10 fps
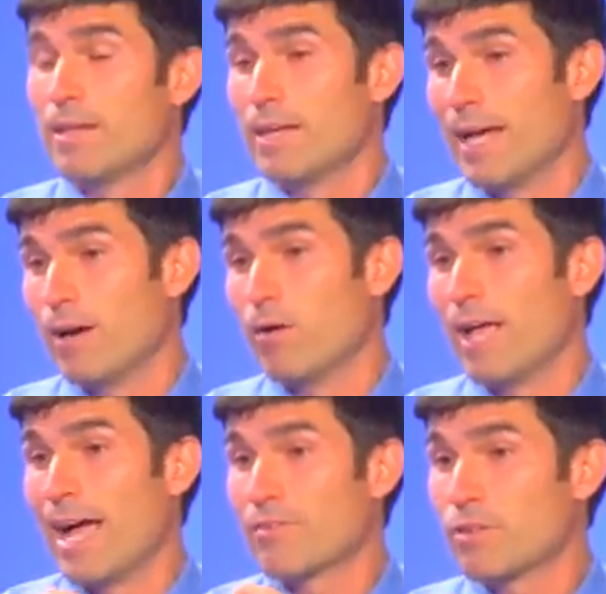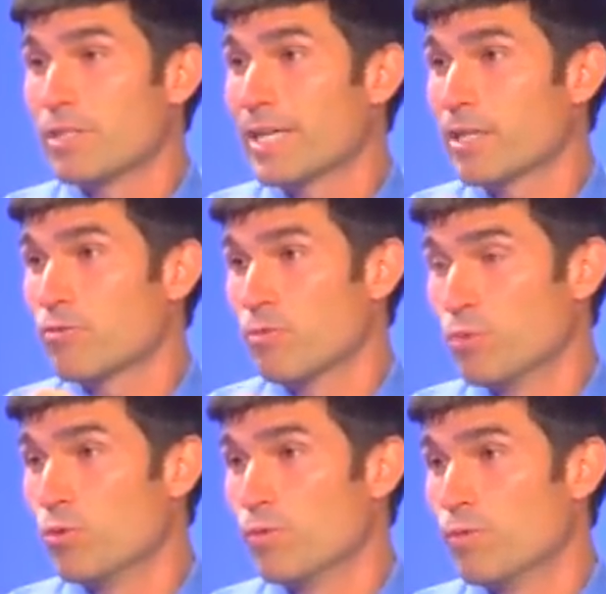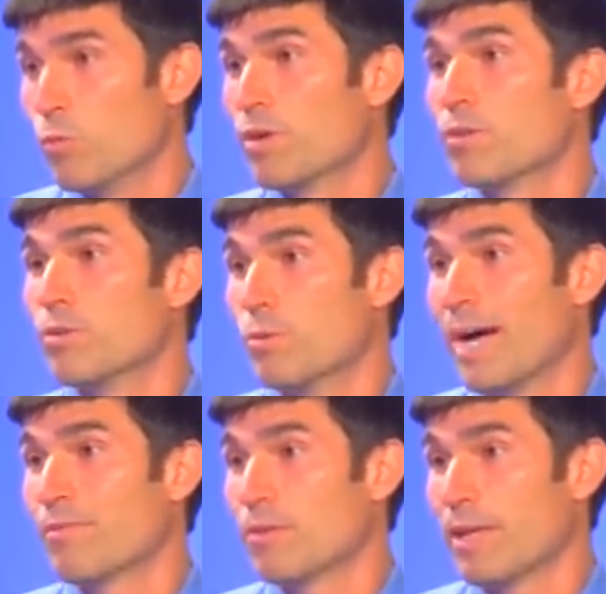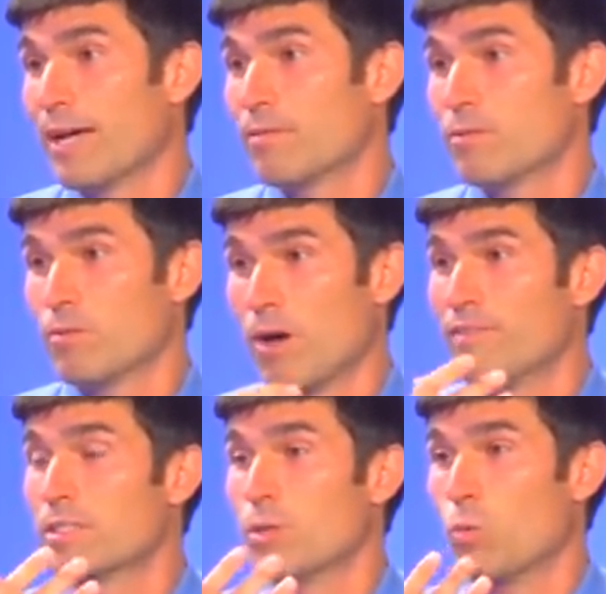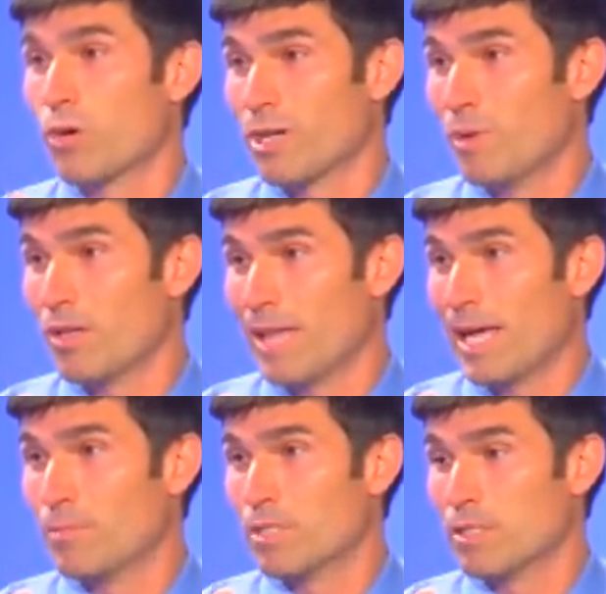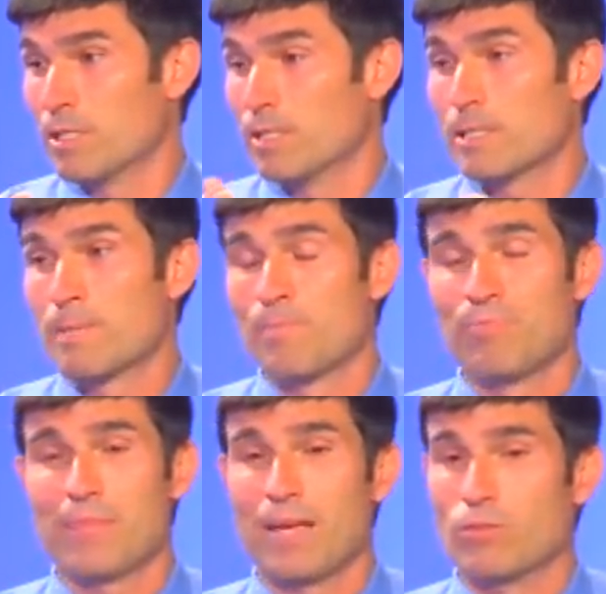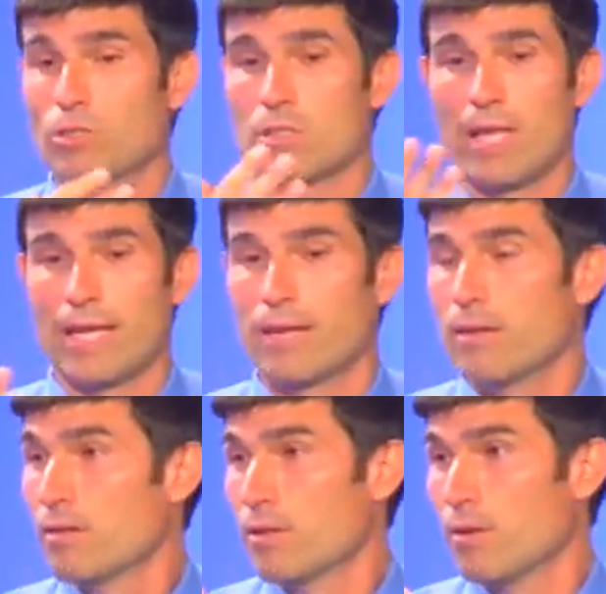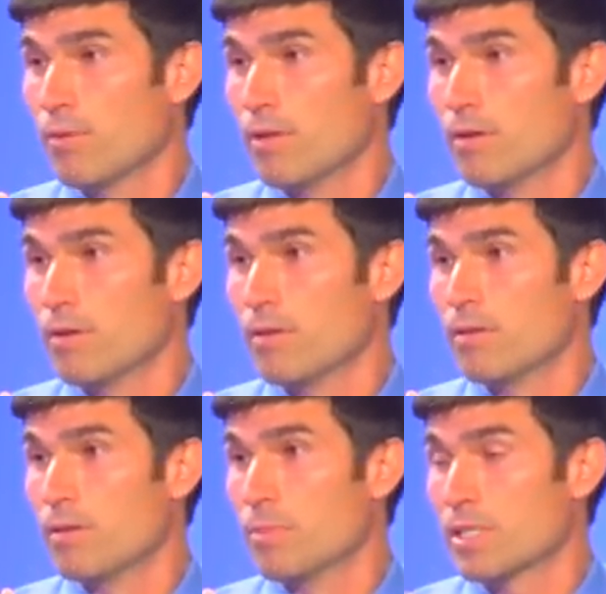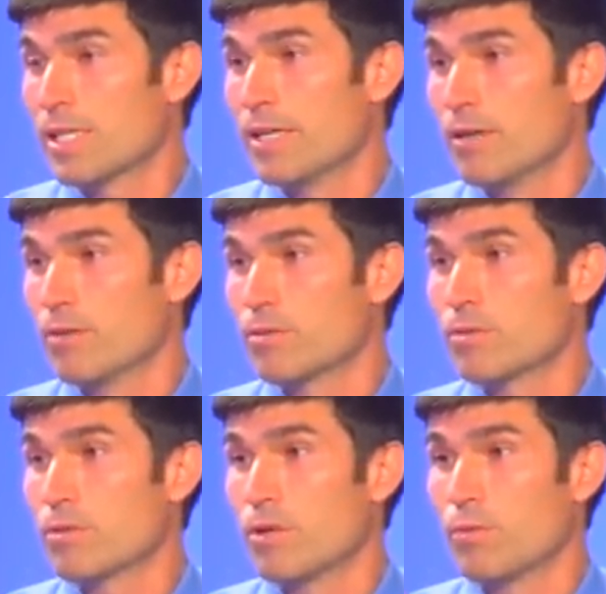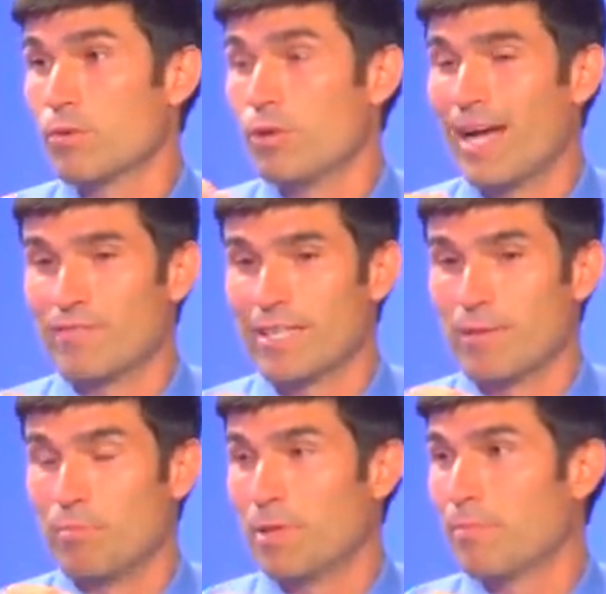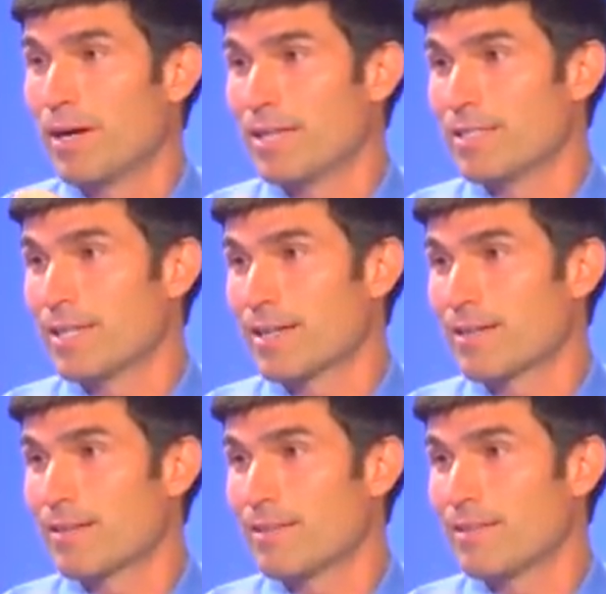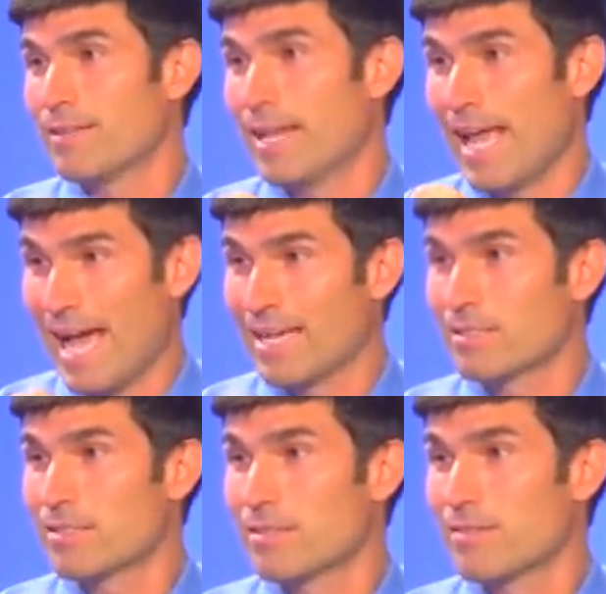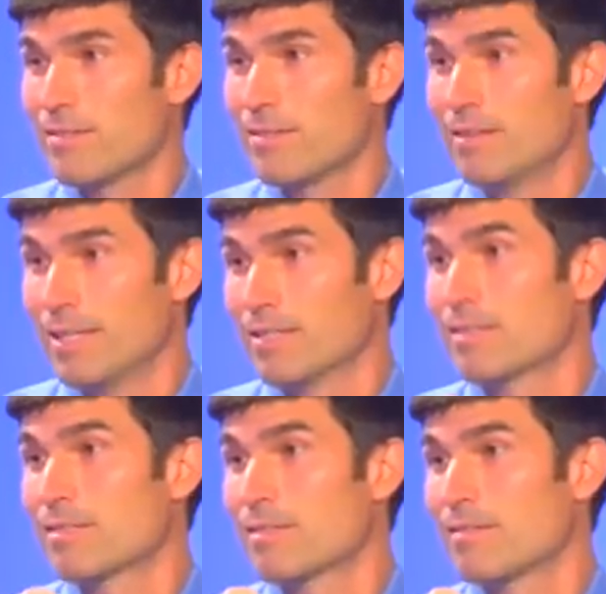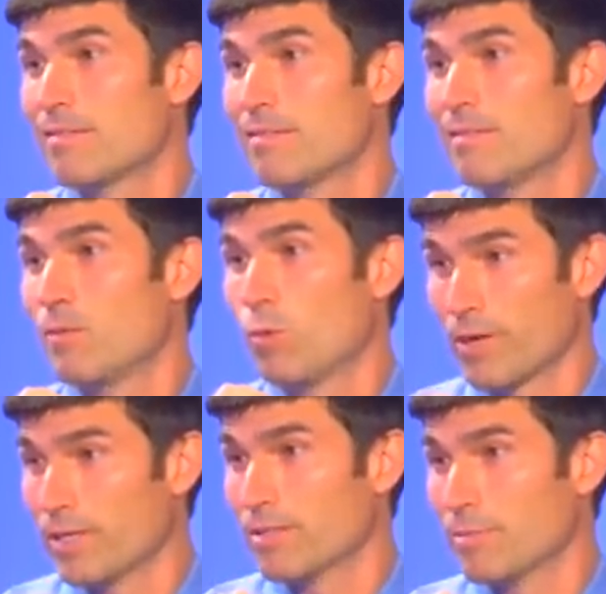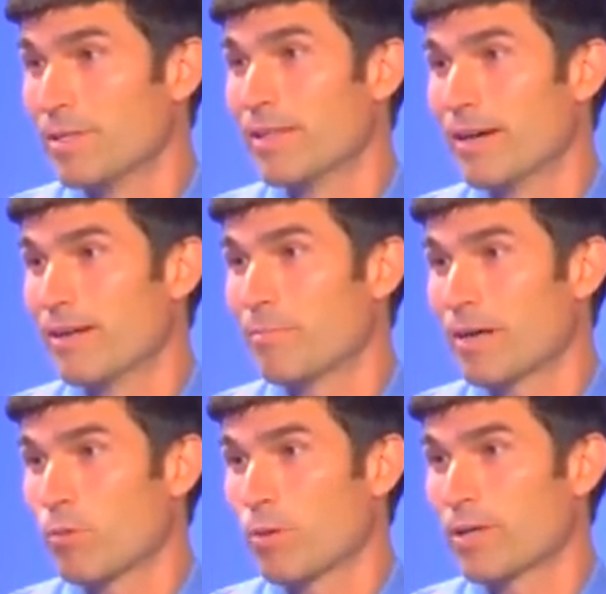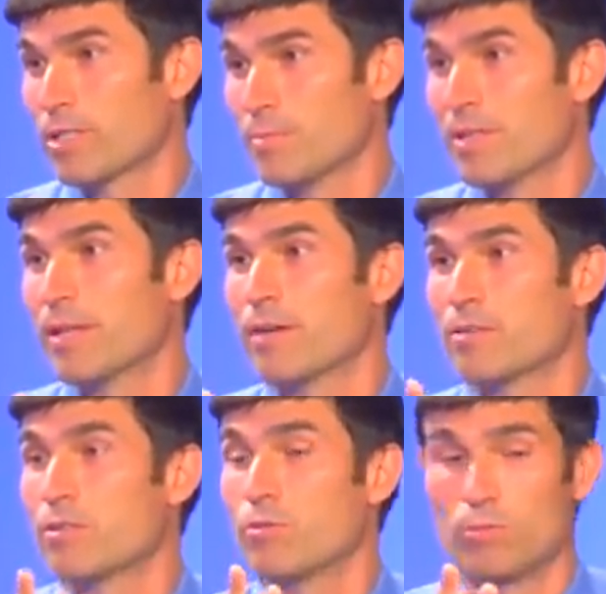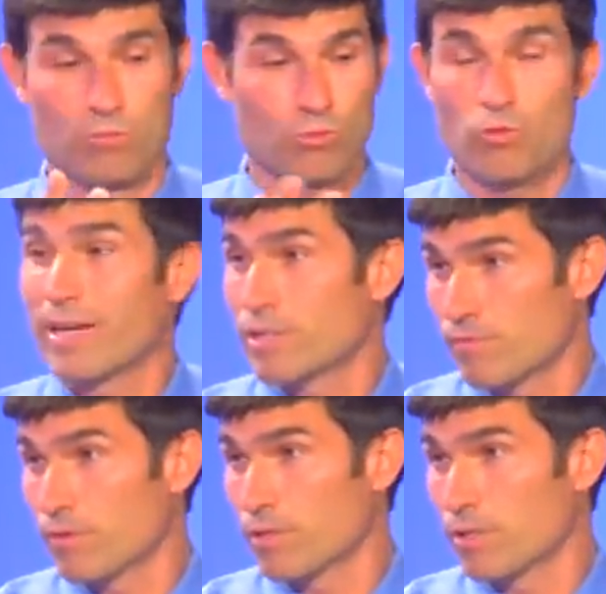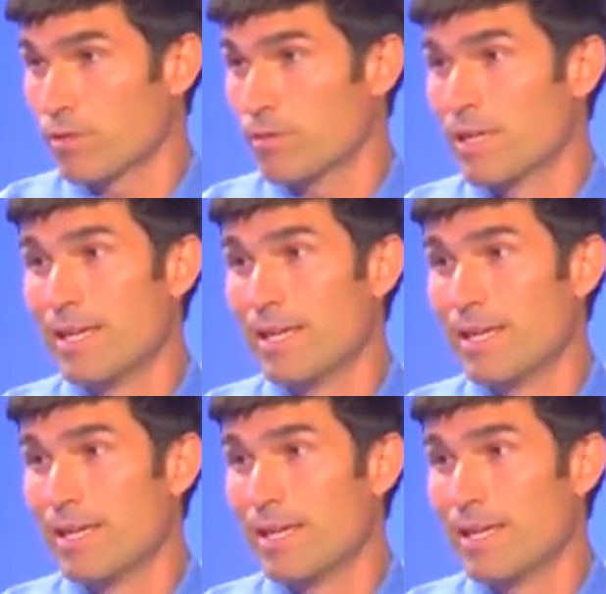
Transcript: Now, after the tick is removed, what do you do after that? You're obviously worried about Lyme disease. Now, just like you know the the mosquitoes, you know you have to get bit by a tick that has this organism in there, microorganism in there, to transfer to you.